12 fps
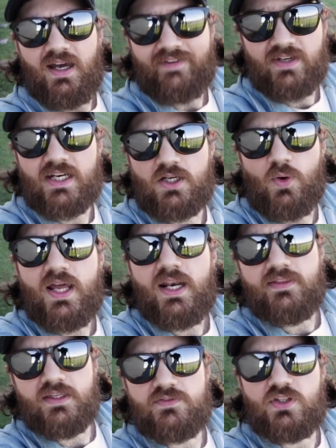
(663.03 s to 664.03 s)
I've got to go edit
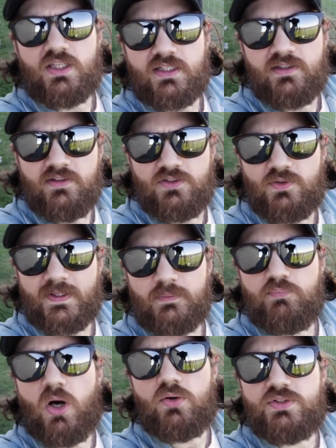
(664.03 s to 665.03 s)
this thing so I can
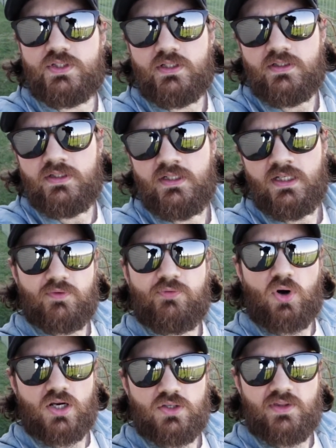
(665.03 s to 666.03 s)
post it.
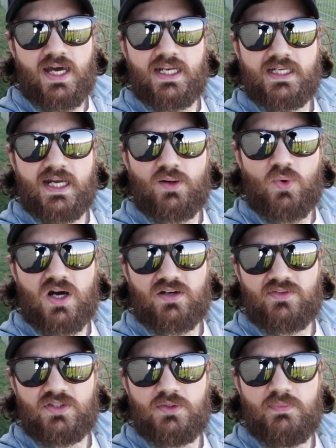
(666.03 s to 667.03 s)
Before I do that, I gotta water
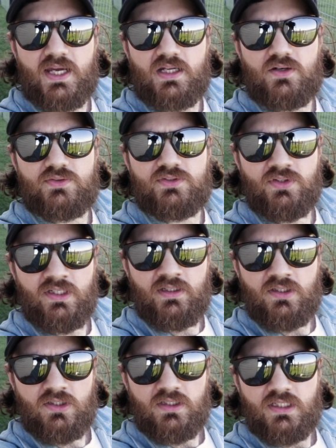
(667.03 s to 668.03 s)
the tomatoes
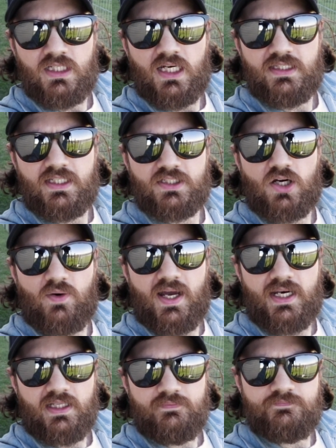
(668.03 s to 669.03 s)
and then go
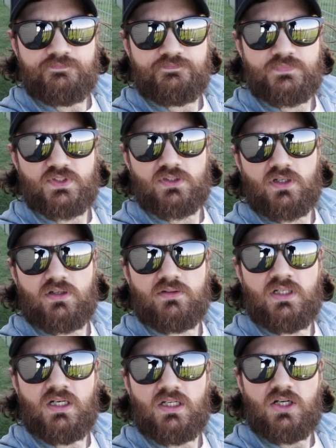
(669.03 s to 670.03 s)
edit. So,
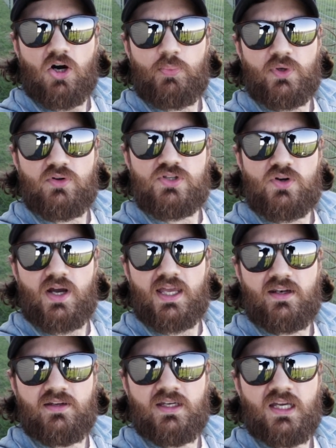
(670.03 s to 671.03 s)
hope you enjoy it.